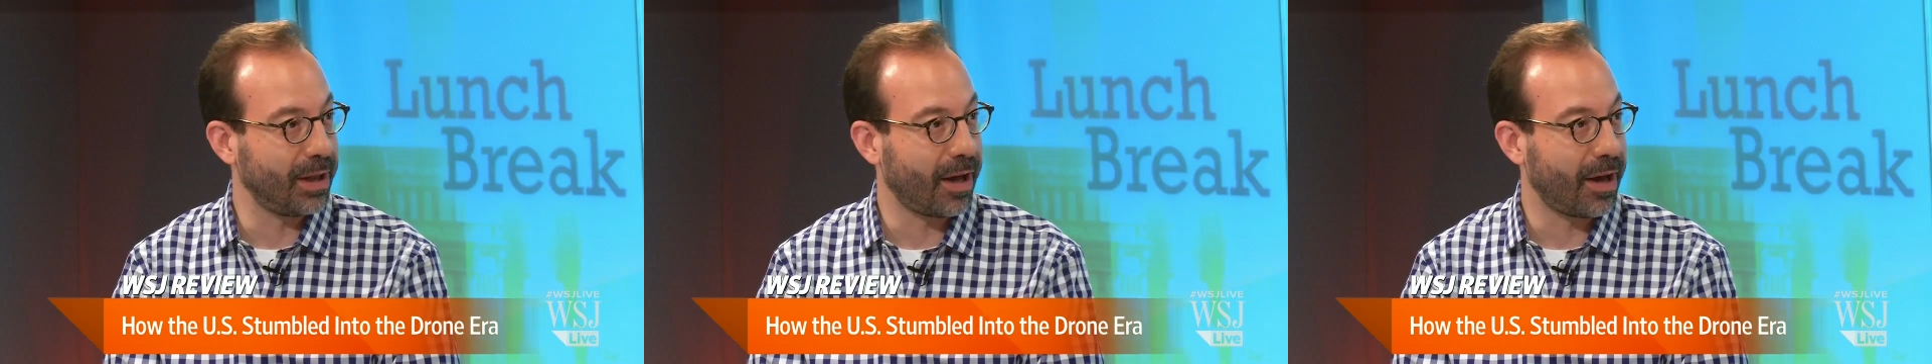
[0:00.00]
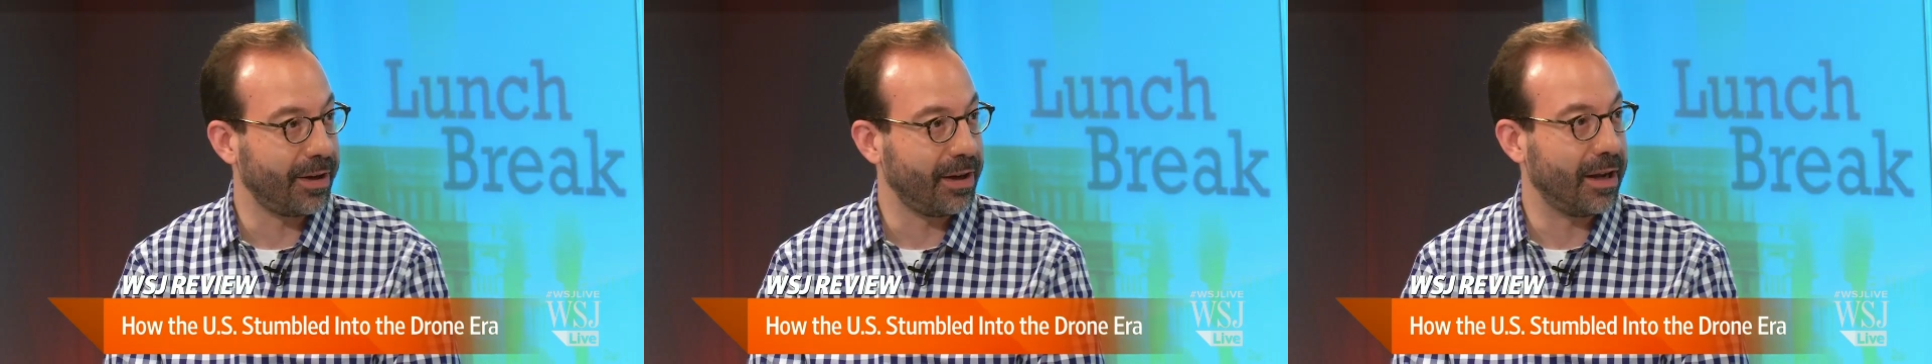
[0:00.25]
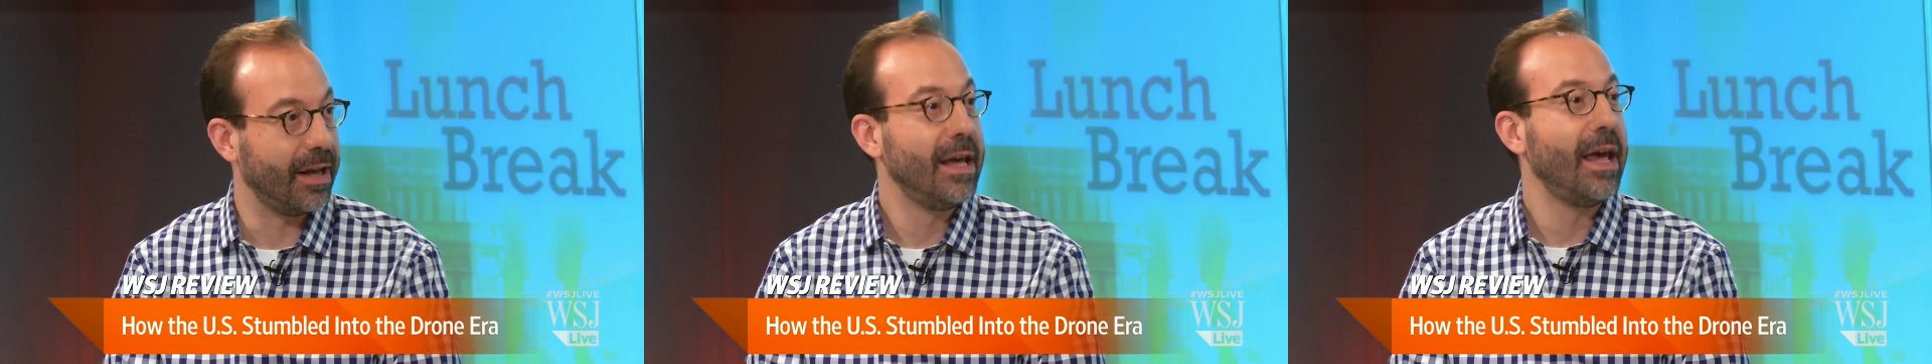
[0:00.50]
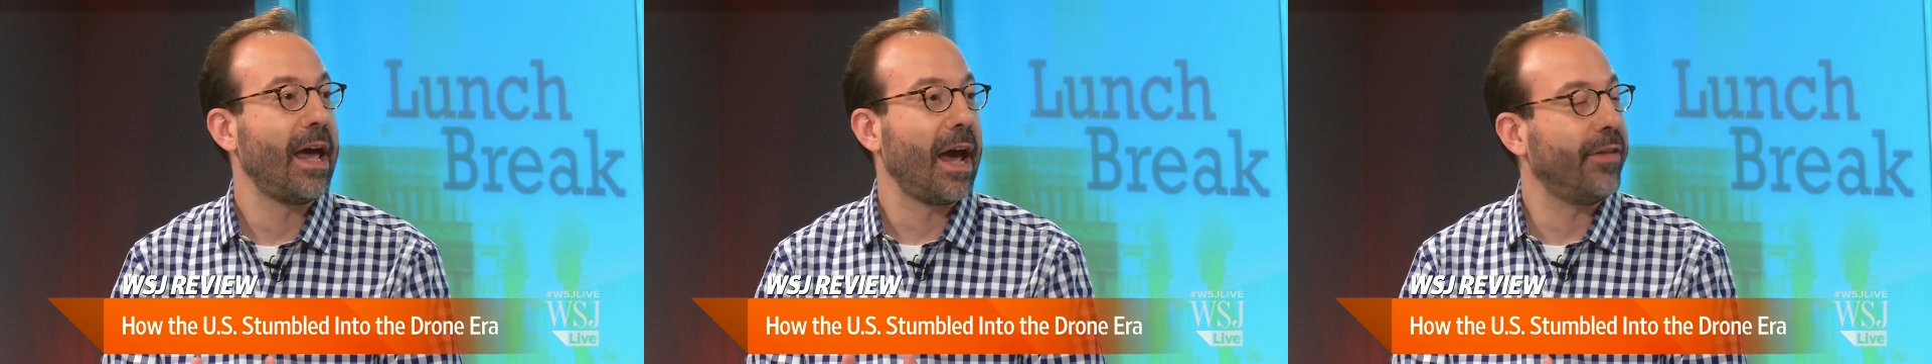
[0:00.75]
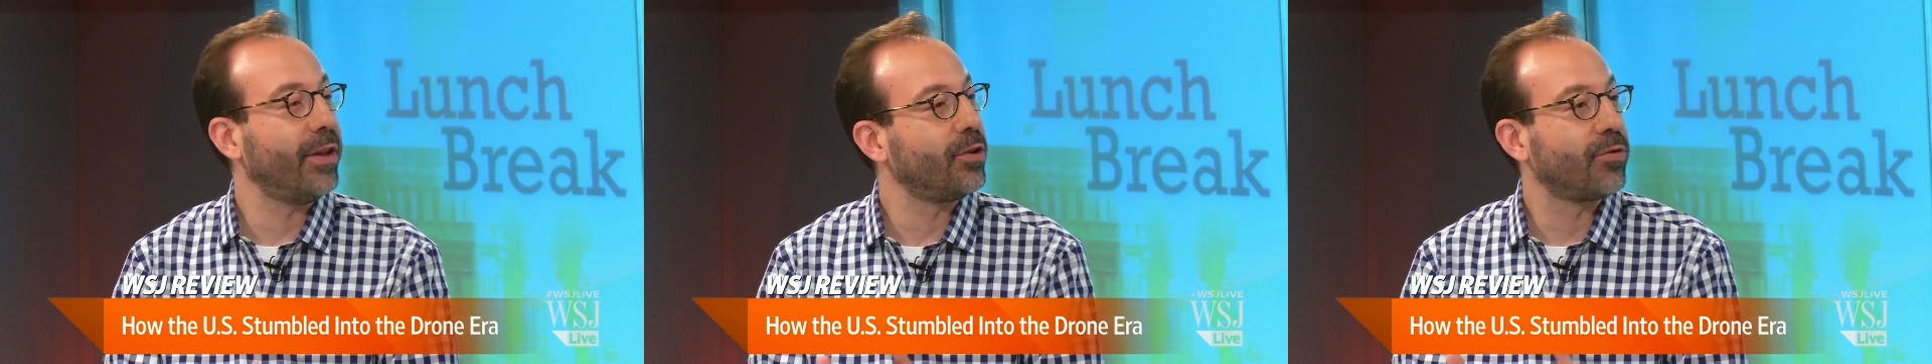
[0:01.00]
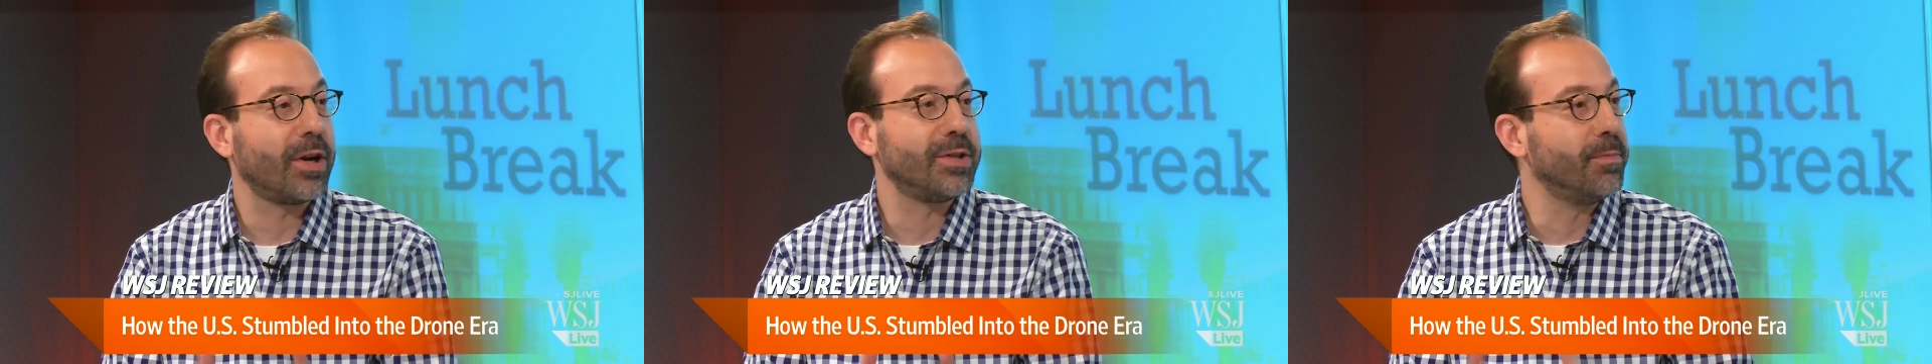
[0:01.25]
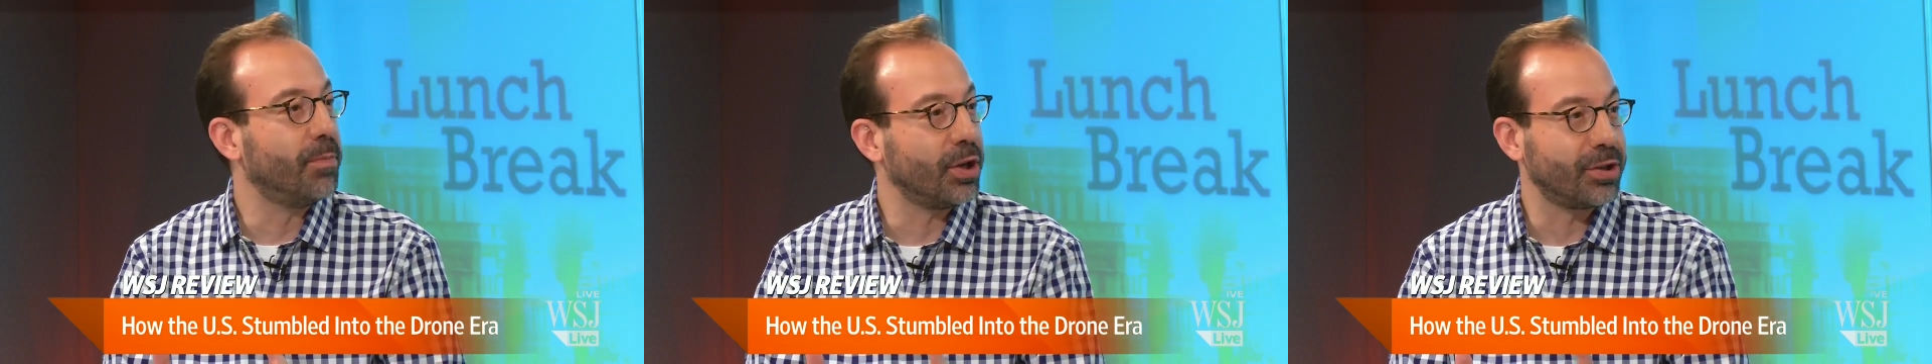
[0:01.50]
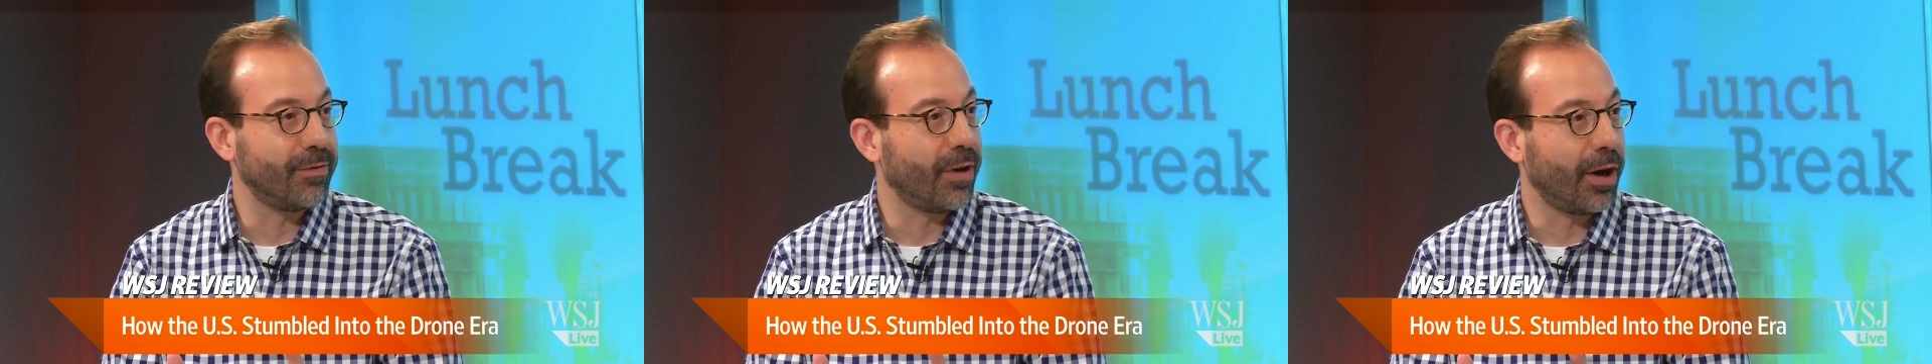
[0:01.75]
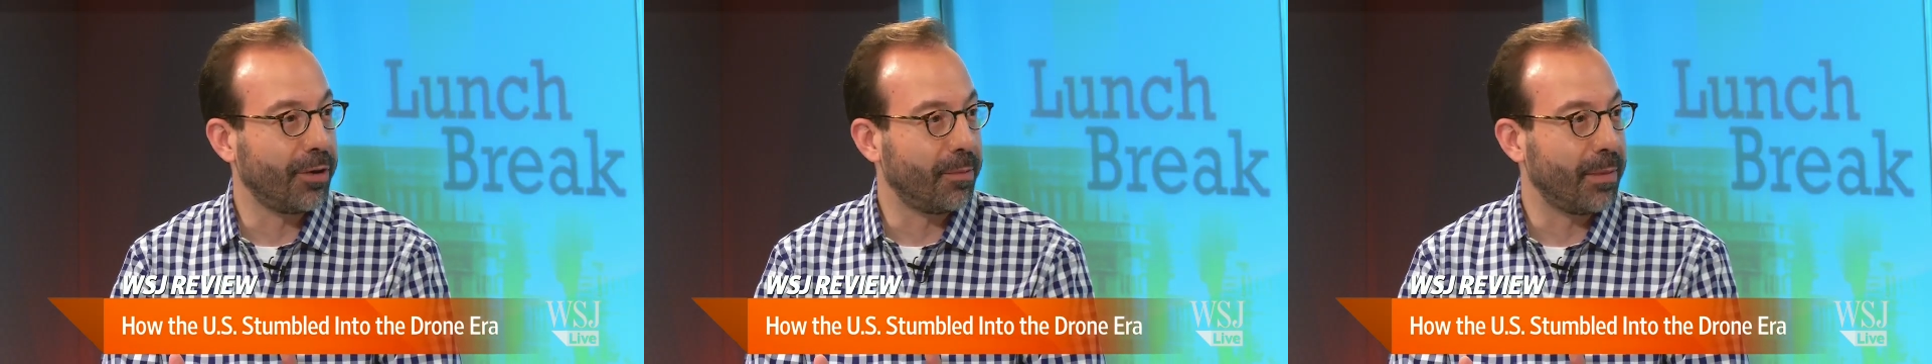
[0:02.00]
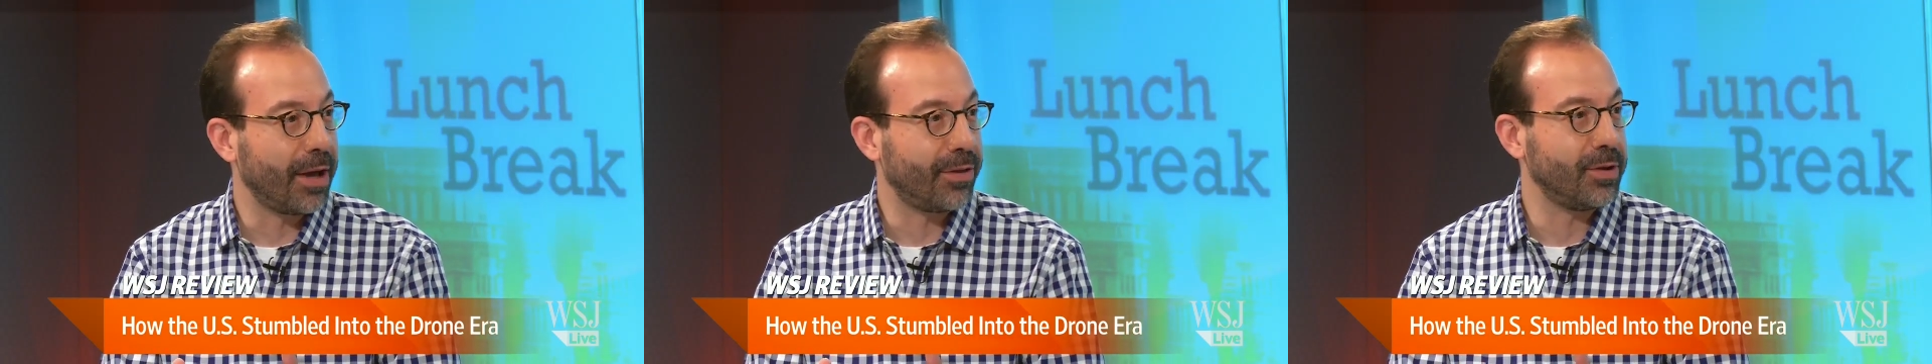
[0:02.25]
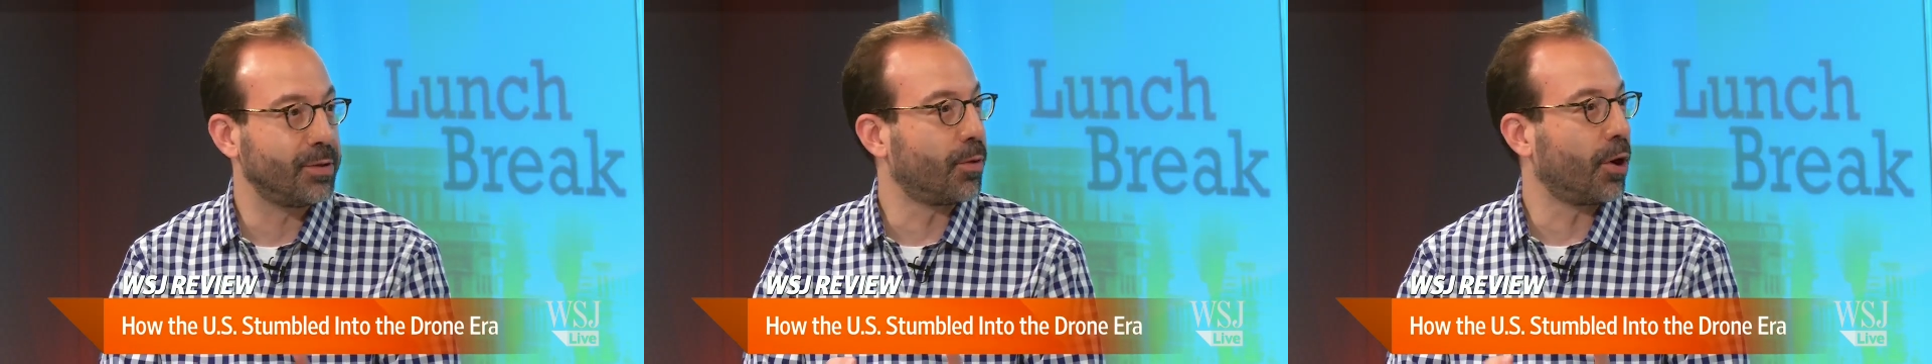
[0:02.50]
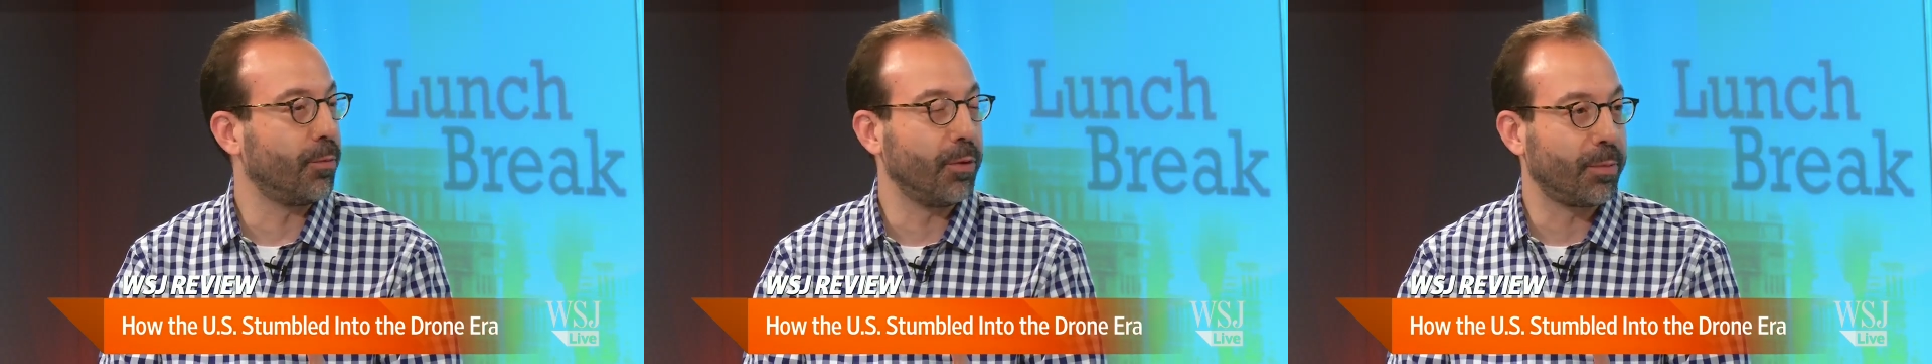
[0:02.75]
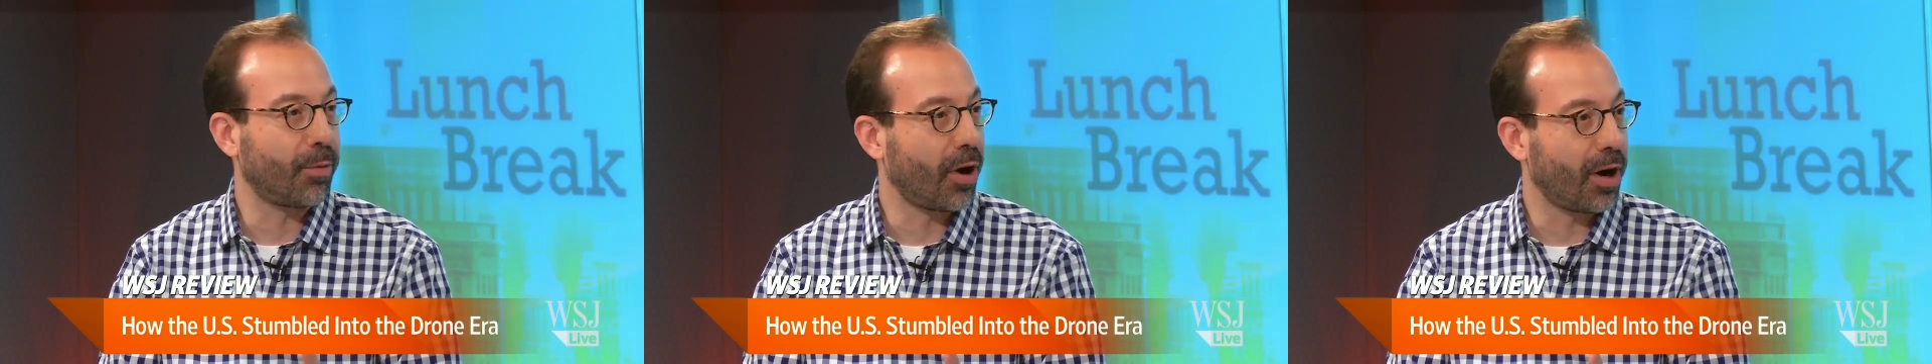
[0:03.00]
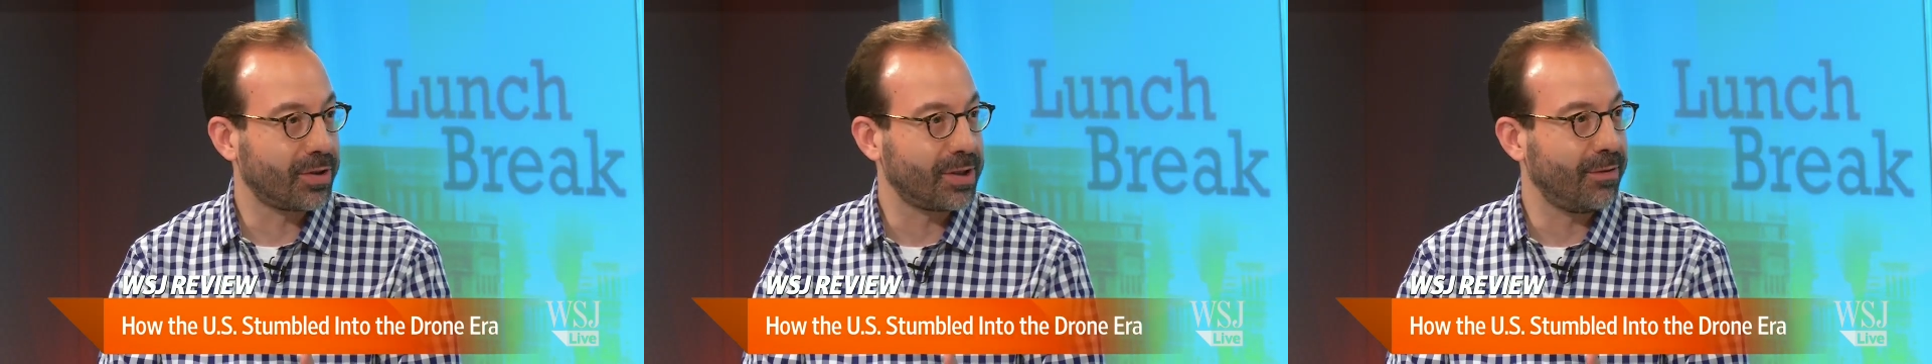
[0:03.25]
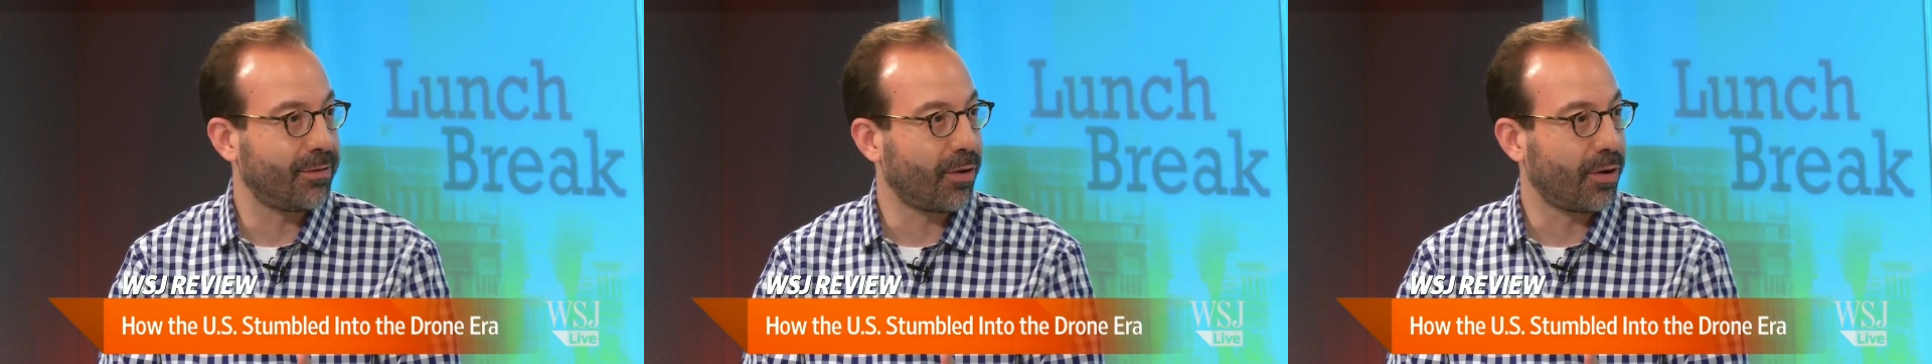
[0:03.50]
bin Laden, and then tries a bunch of other methods, working with proxy